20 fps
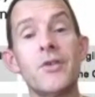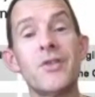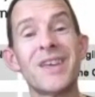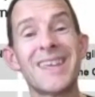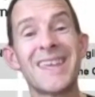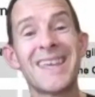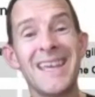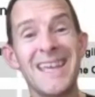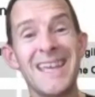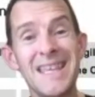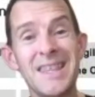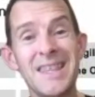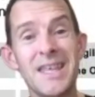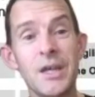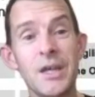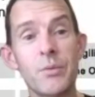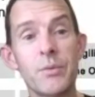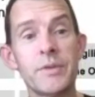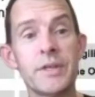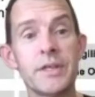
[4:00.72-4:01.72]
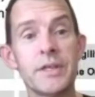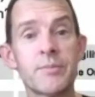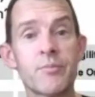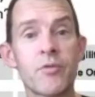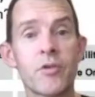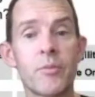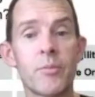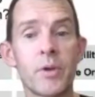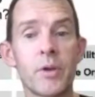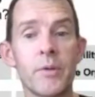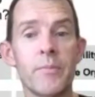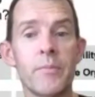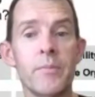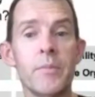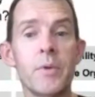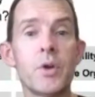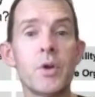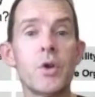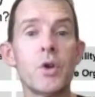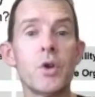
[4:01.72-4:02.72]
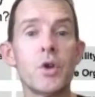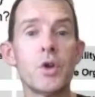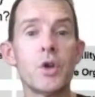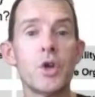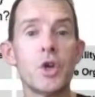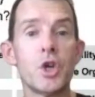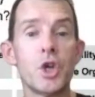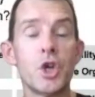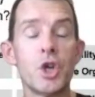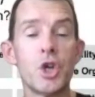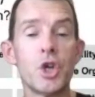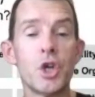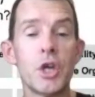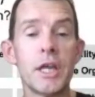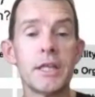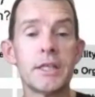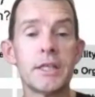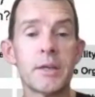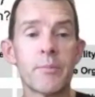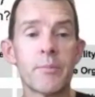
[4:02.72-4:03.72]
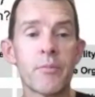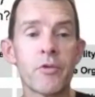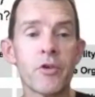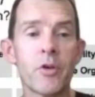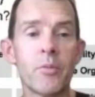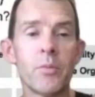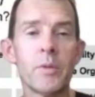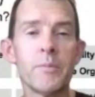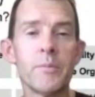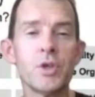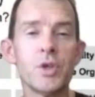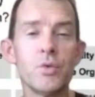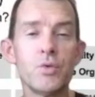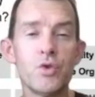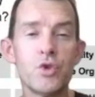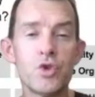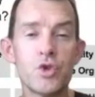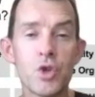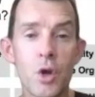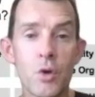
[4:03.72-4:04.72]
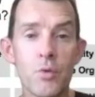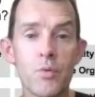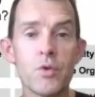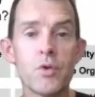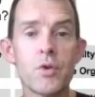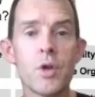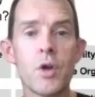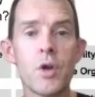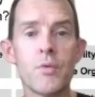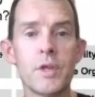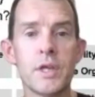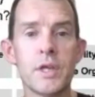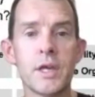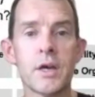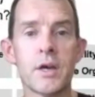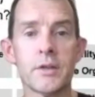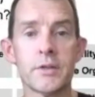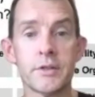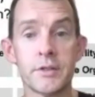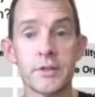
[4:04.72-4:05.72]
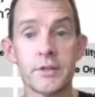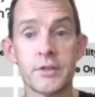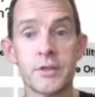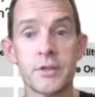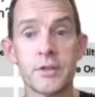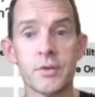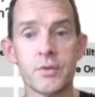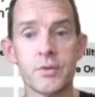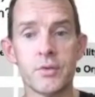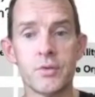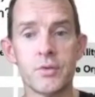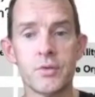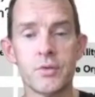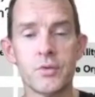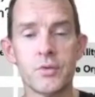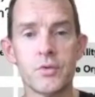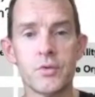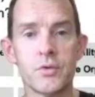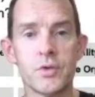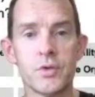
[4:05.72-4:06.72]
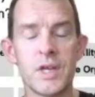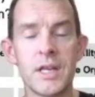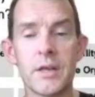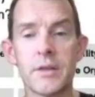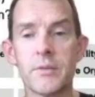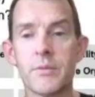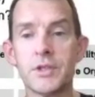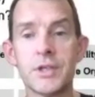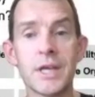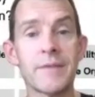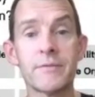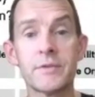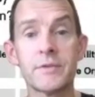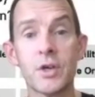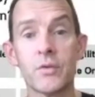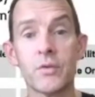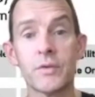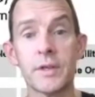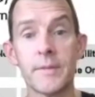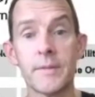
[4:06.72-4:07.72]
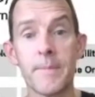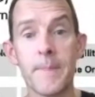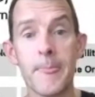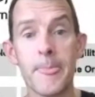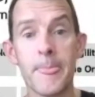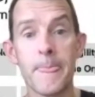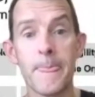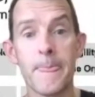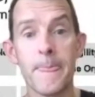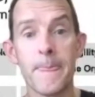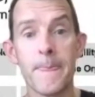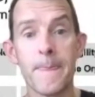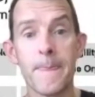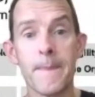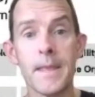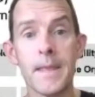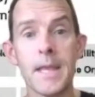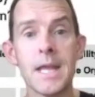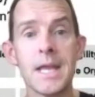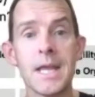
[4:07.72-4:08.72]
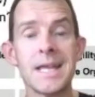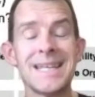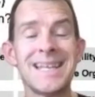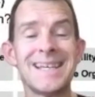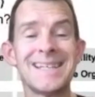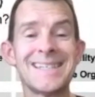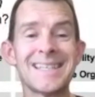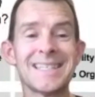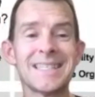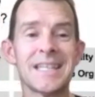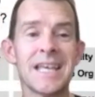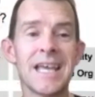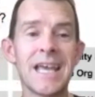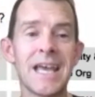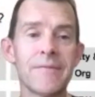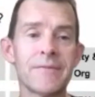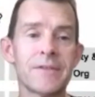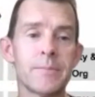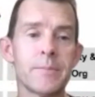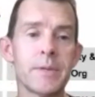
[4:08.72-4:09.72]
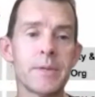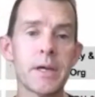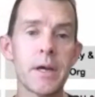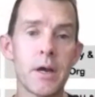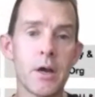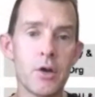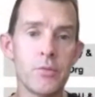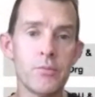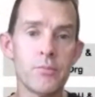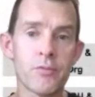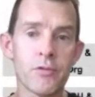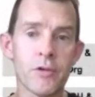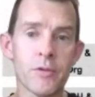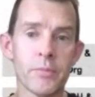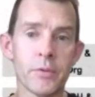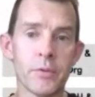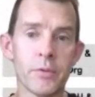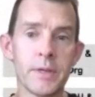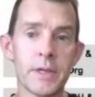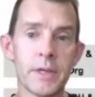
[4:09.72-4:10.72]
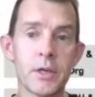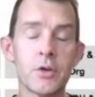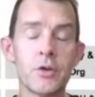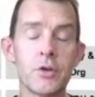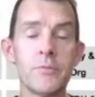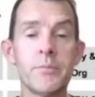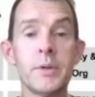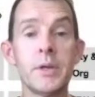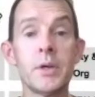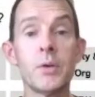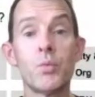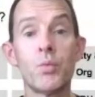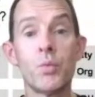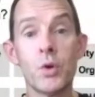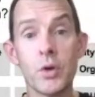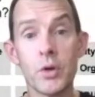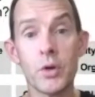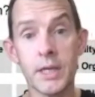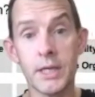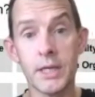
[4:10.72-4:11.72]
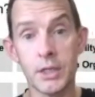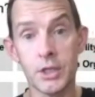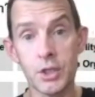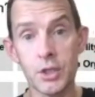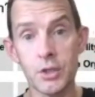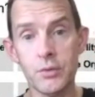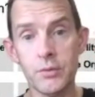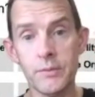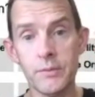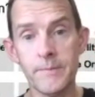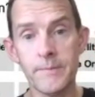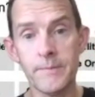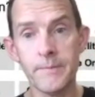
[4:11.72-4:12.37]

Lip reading: the key thing with this problem, it's a problem you don't know the answer to. In other words, you haven't solved it. Now, it doesn't have to be a home problem. It could be a work issue.